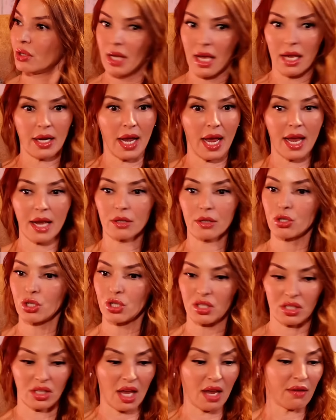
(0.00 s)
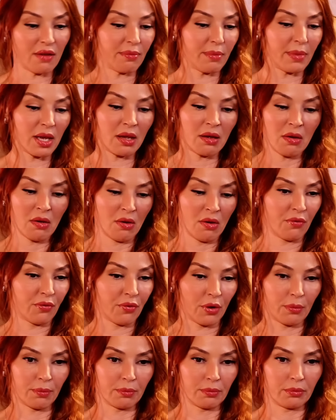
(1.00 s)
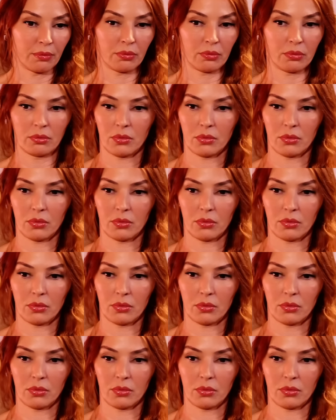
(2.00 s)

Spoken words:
And Ange saved me from,